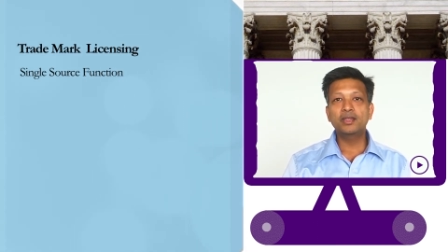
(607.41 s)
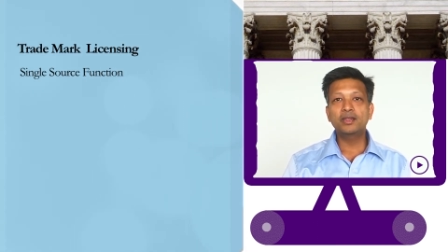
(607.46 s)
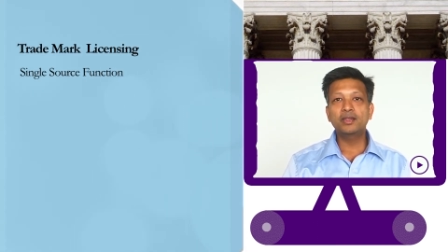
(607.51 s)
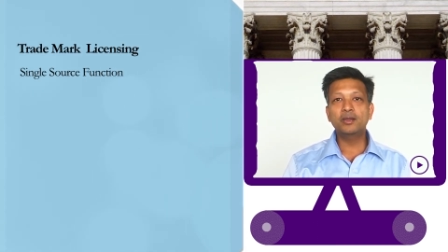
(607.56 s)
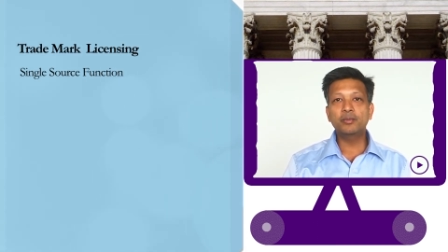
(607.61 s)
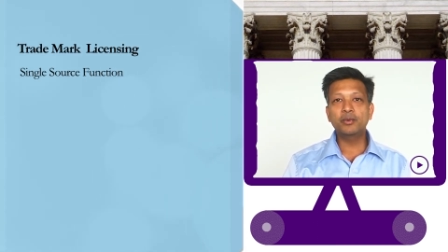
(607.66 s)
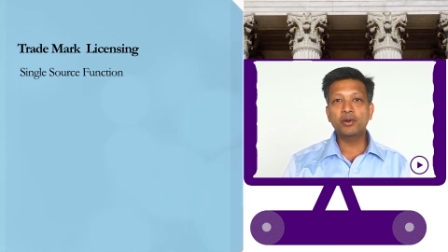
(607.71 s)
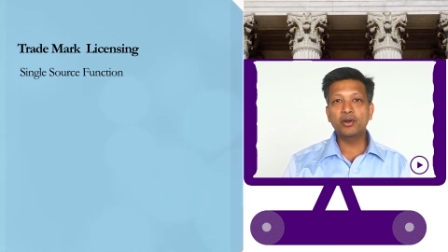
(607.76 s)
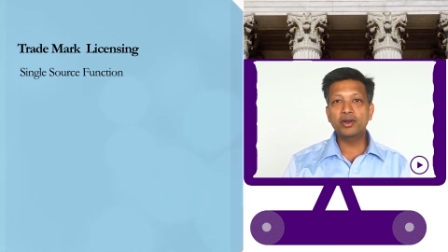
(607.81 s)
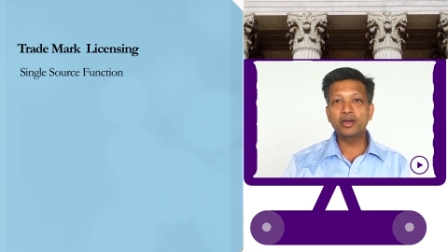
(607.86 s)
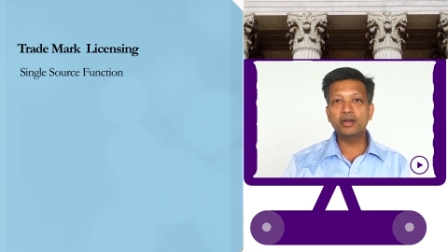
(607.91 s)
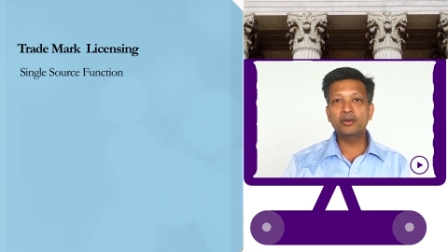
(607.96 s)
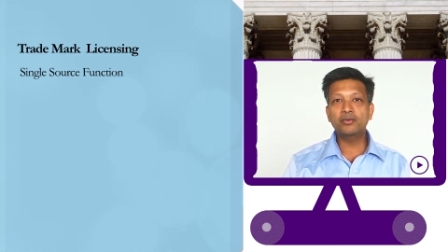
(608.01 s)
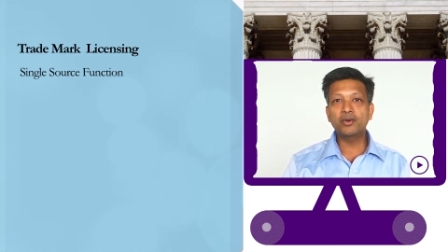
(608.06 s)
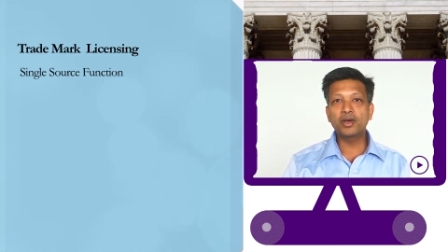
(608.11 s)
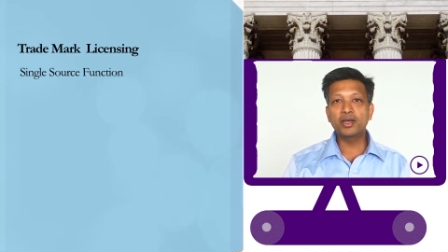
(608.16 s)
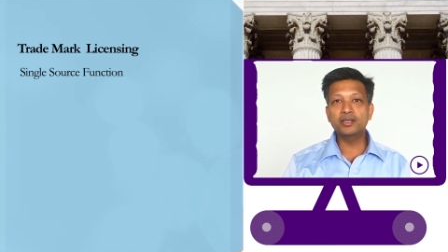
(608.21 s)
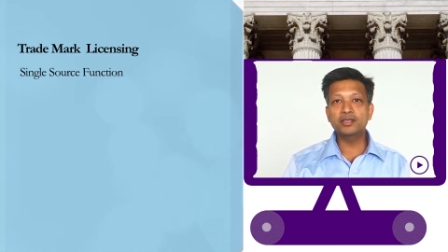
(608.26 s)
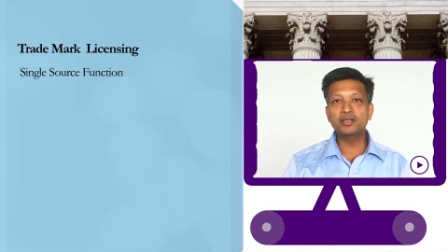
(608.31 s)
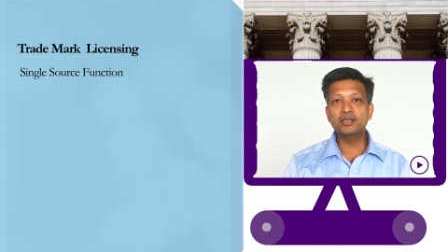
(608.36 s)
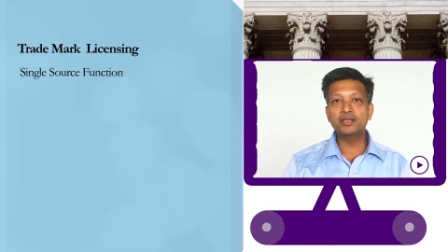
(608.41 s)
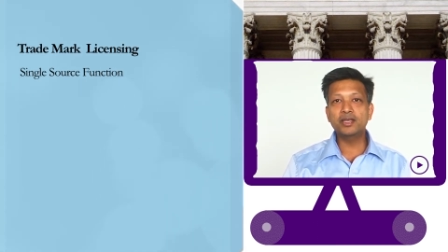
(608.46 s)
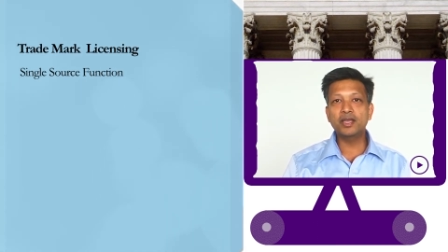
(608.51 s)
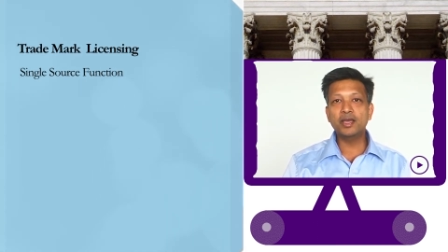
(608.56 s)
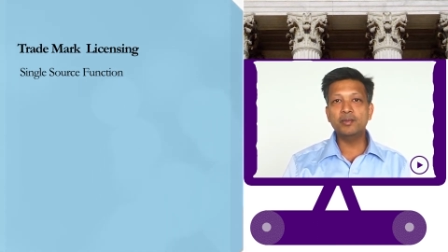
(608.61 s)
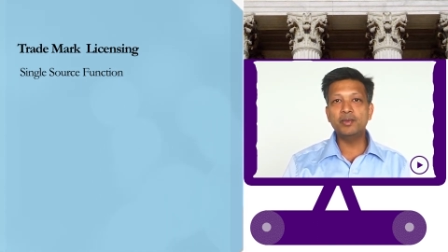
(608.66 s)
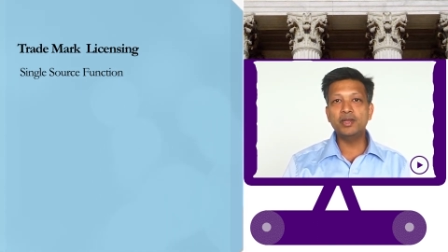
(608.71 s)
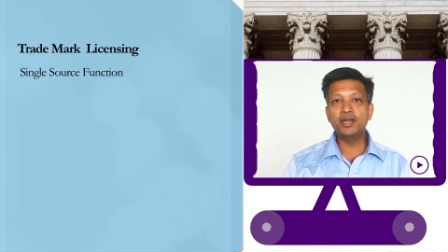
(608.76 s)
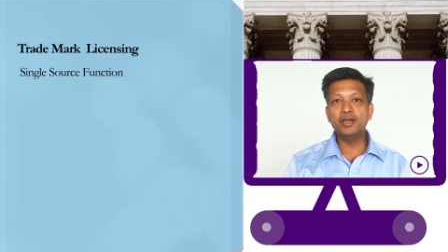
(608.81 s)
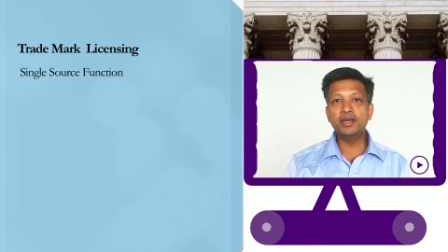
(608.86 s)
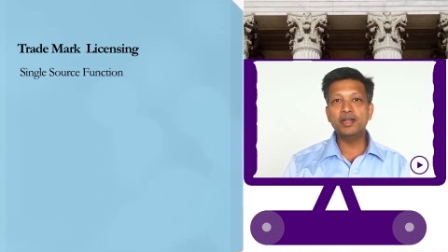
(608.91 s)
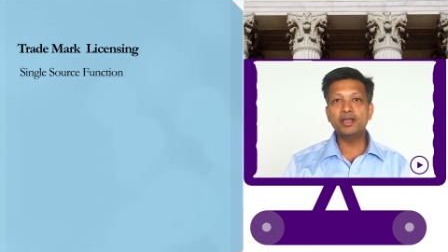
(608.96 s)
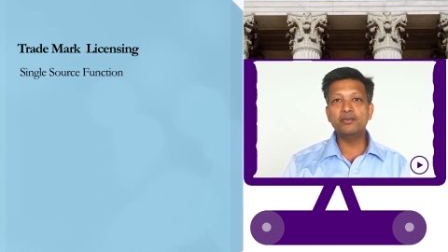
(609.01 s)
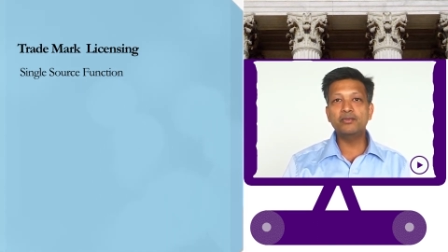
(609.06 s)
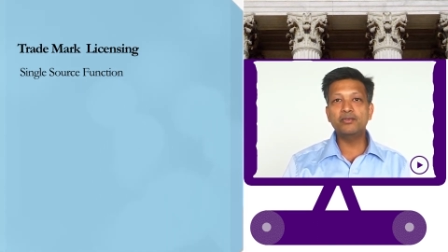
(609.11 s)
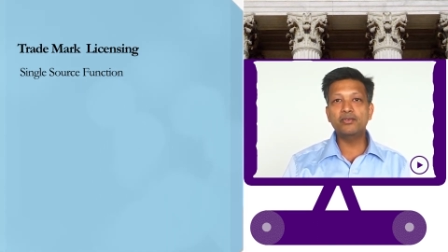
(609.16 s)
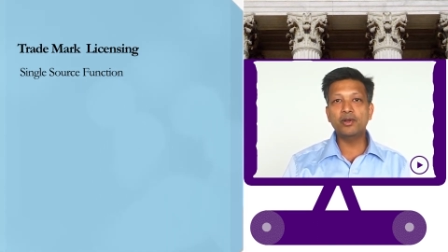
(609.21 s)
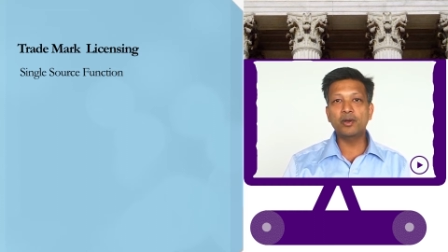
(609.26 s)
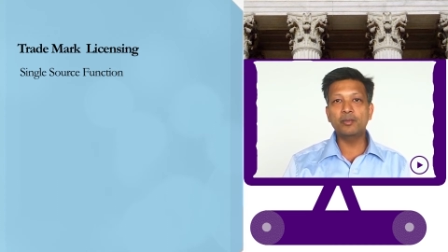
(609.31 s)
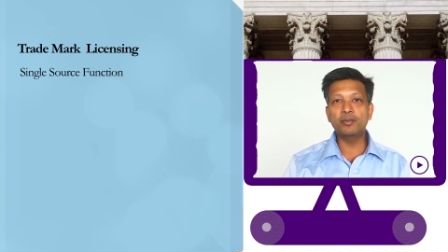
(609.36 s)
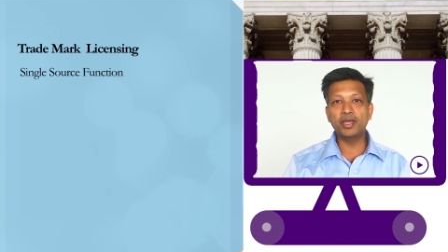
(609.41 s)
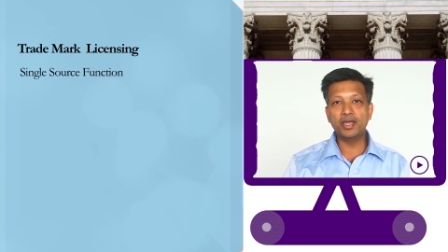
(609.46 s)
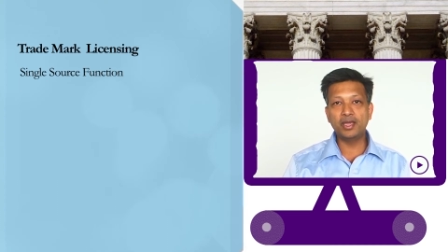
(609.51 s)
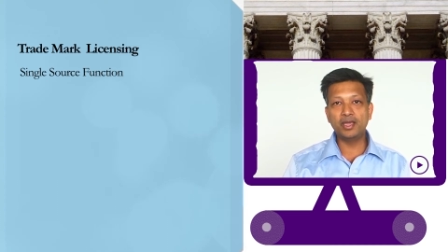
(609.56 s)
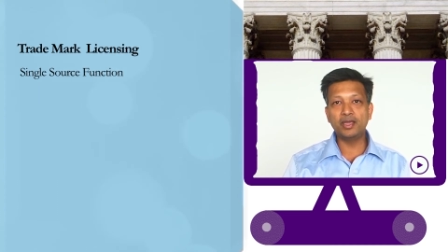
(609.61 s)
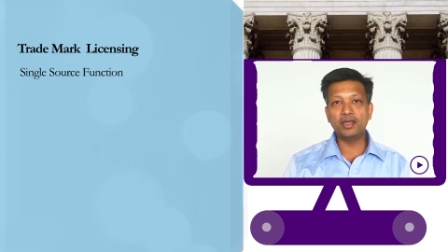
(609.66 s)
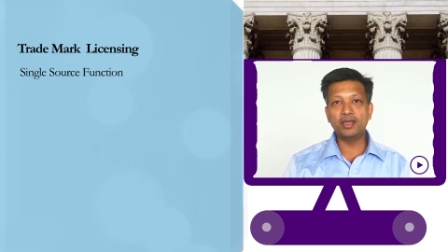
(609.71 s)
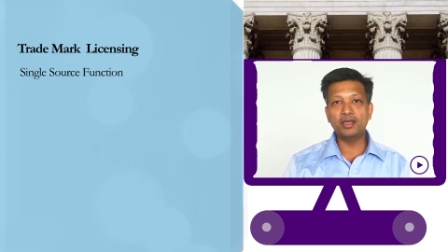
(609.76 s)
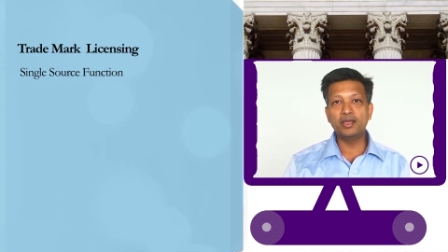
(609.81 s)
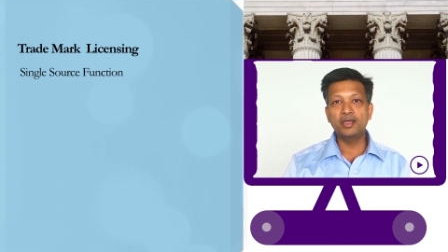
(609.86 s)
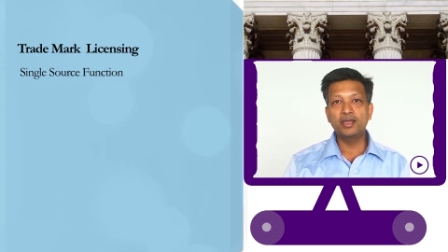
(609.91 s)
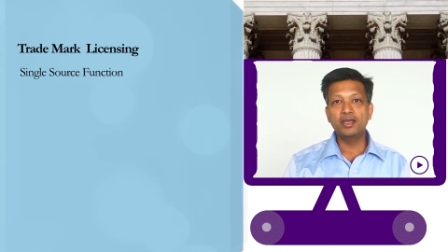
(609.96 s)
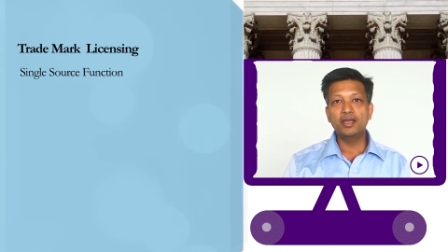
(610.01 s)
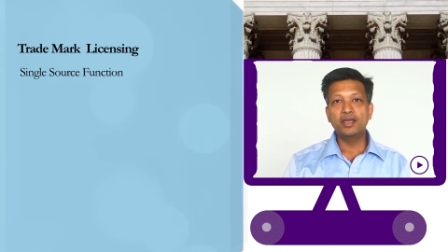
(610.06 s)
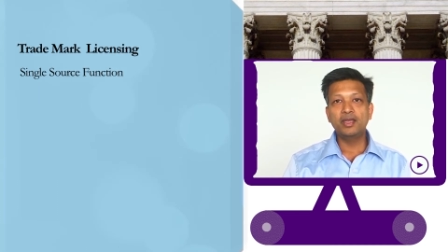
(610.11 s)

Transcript: the product was emanating from A